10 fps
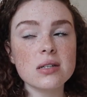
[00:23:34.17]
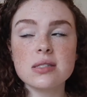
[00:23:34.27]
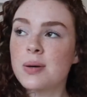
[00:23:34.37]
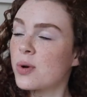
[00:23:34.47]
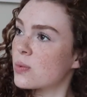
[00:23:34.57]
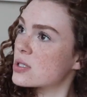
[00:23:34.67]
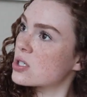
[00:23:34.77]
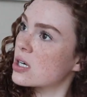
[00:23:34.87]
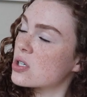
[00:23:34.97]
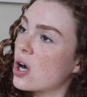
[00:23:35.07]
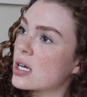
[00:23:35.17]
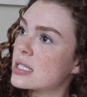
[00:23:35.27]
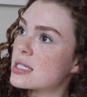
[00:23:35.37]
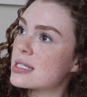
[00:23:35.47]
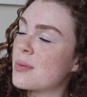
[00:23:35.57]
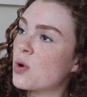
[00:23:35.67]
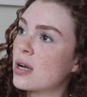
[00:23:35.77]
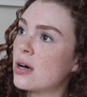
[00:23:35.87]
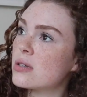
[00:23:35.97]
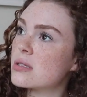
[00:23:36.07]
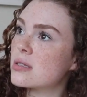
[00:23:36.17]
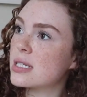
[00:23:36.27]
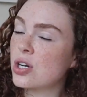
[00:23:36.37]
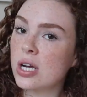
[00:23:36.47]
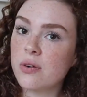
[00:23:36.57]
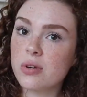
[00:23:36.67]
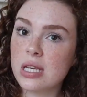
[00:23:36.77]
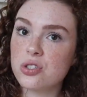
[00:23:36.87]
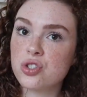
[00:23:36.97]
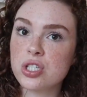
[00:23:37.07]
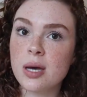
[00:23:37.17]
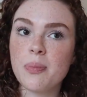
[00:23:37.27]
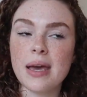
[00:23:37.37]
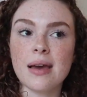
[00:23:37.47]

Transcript: someone would start talking to someone else during a relationship.